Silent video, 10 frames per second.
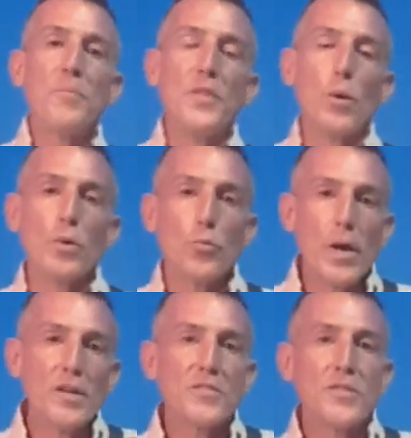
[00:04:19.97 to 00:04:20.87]
They would
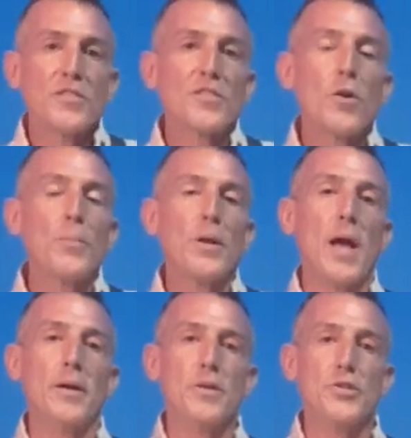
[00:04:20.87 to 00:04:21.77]
raise the serpent
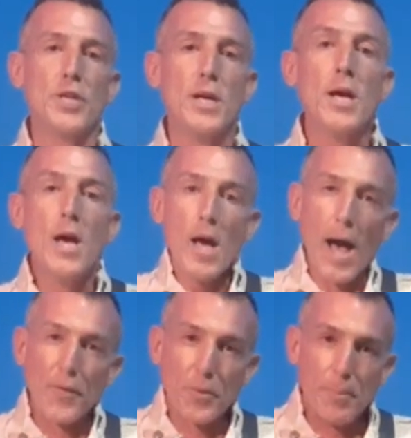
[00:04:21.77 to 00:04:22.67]
energy
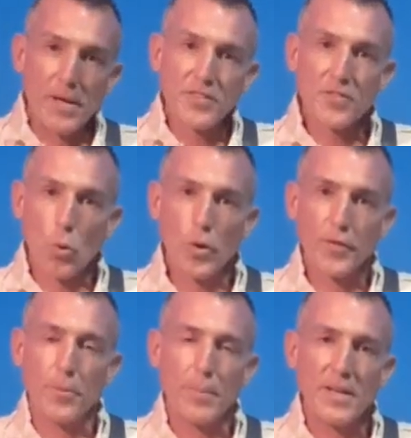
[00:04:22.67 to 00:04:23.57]
at the base, stored
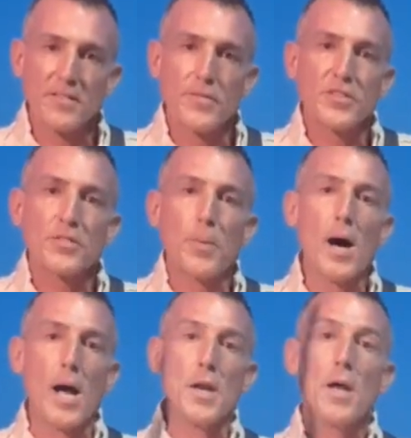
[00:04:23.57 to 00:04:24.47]
at the base of the
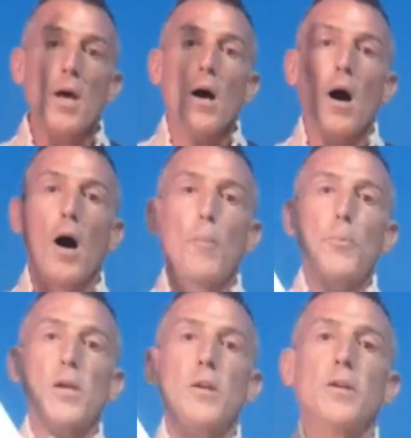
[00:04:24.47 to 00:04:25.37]
spine,
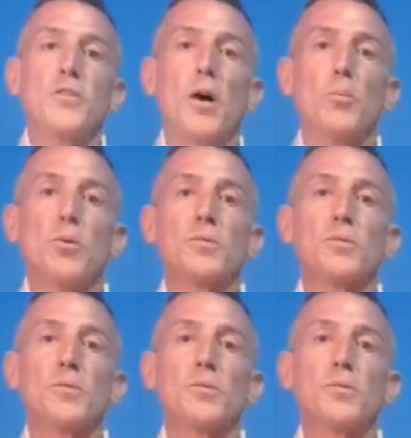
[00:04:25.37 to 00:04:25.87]
up in a double